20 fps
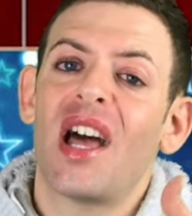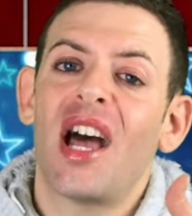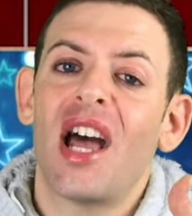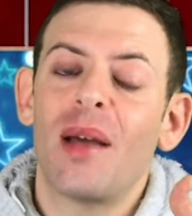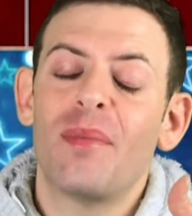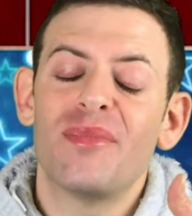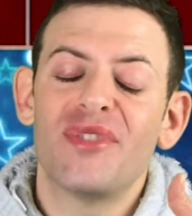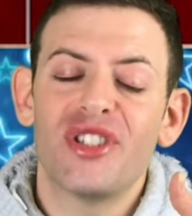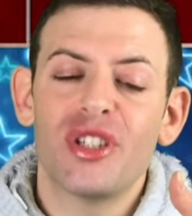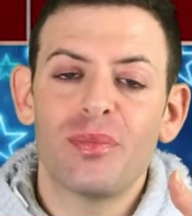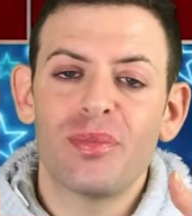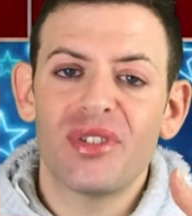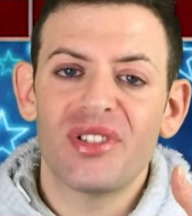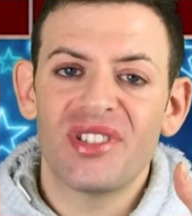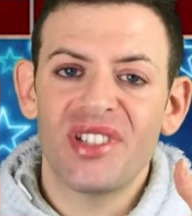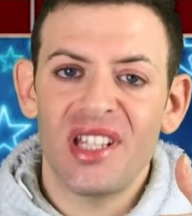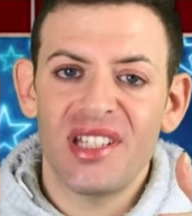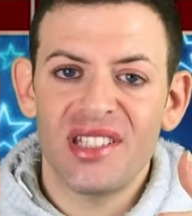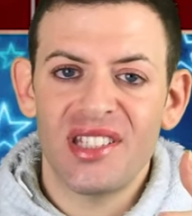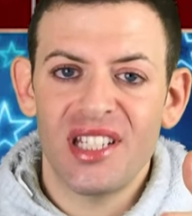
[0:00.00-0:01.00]
I'm super
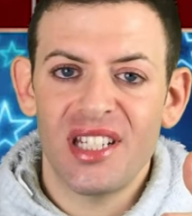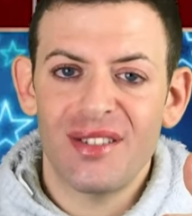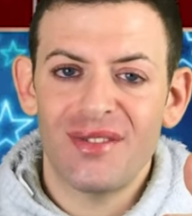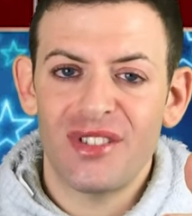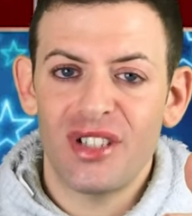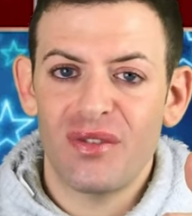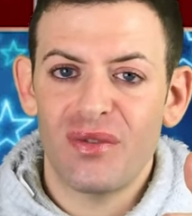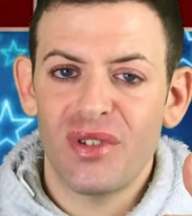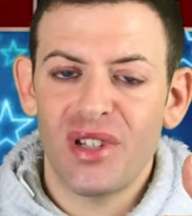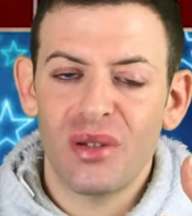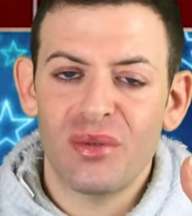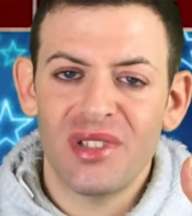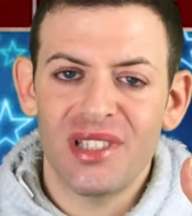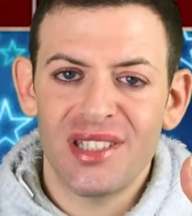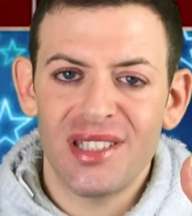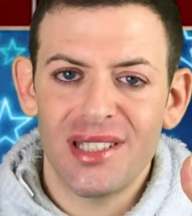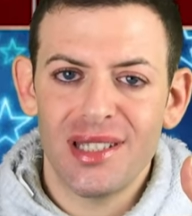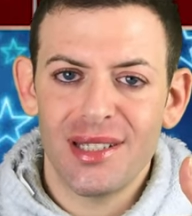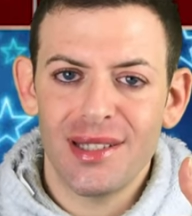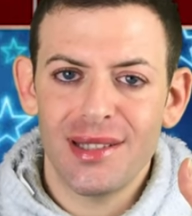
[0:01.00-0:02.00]
sensitive to
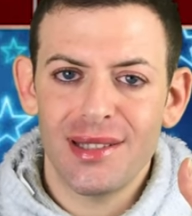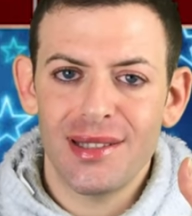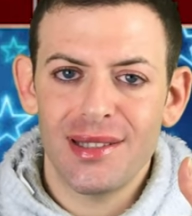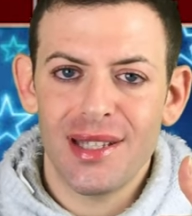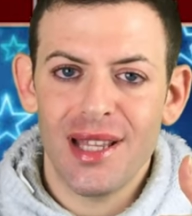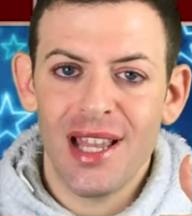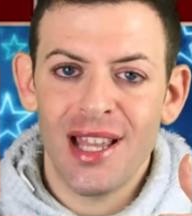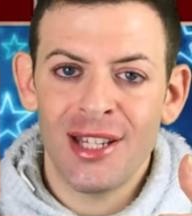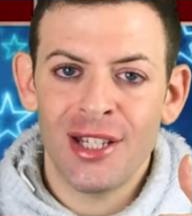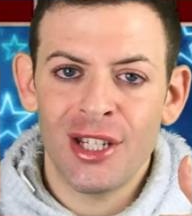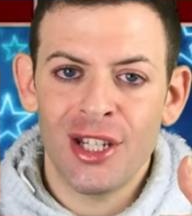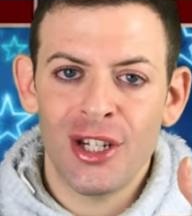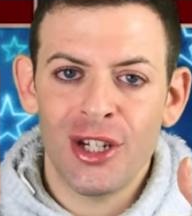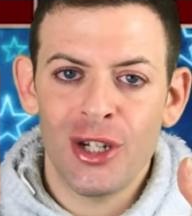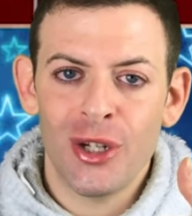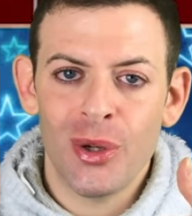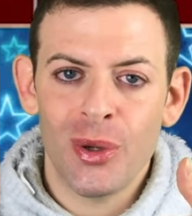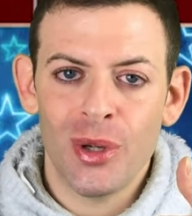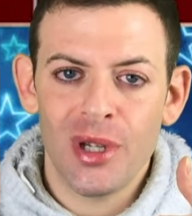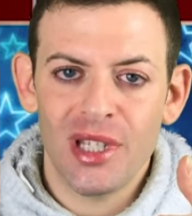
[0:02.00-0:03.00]
frequencies and
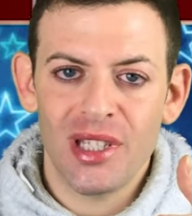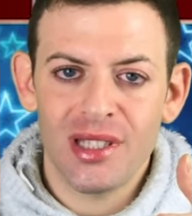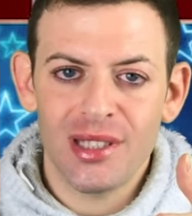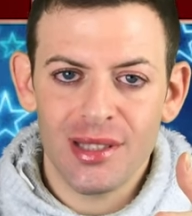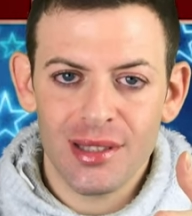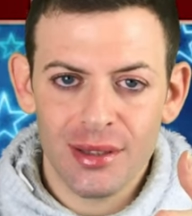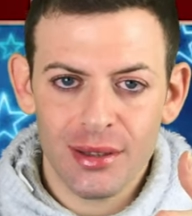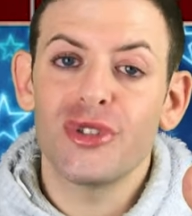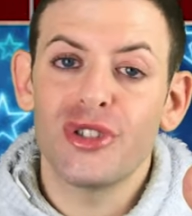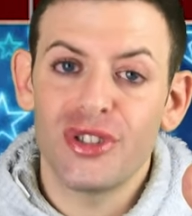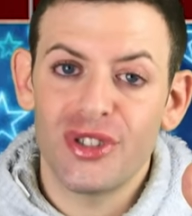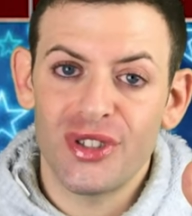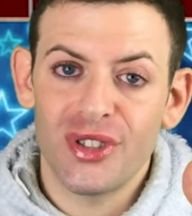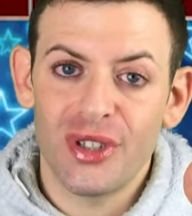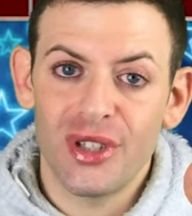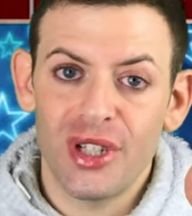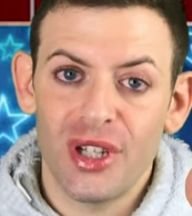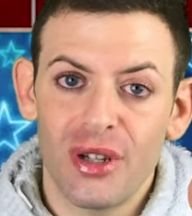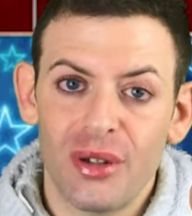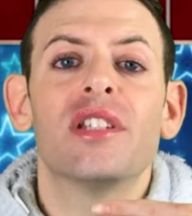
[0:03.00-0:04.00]
noise, just so
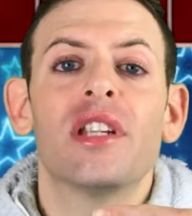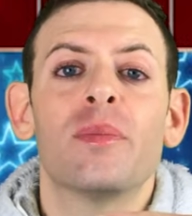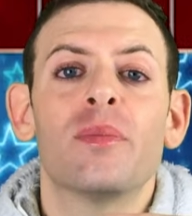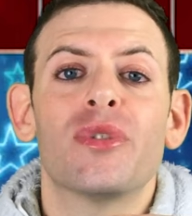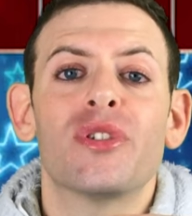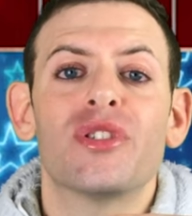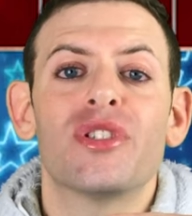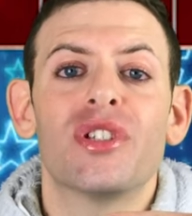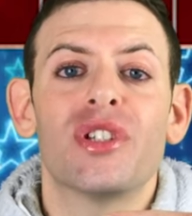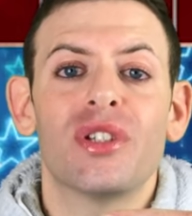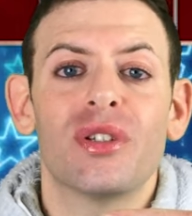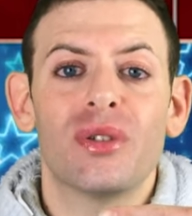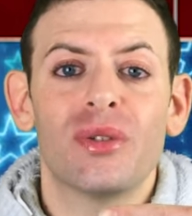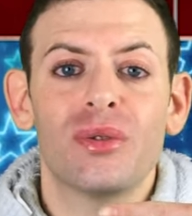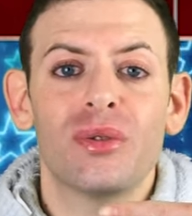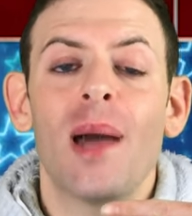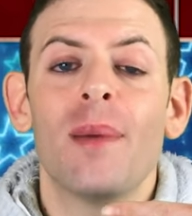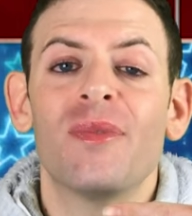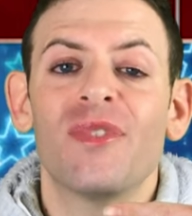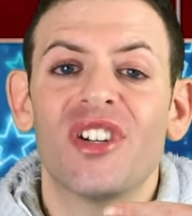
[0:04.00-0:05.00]
you know. Number
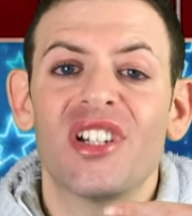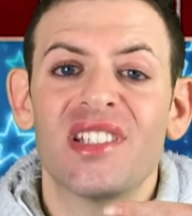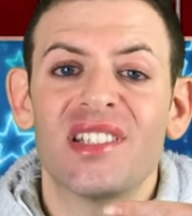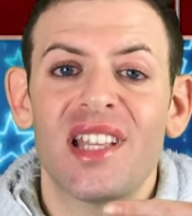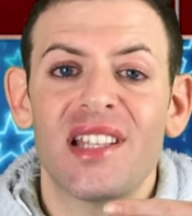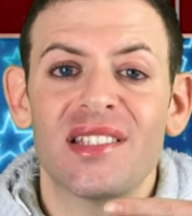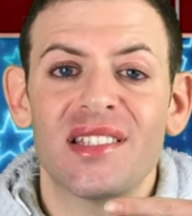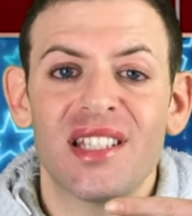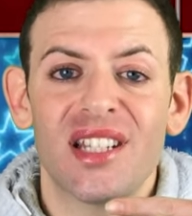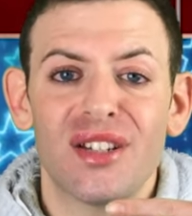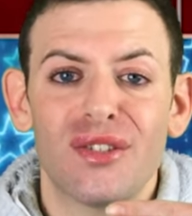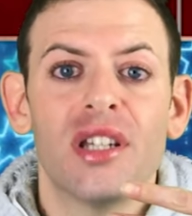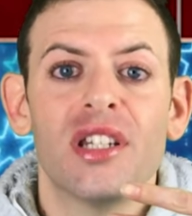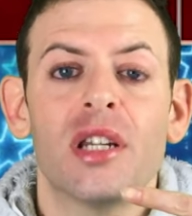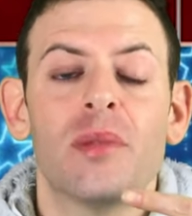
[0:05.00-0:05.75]
2, I'm very sensitive.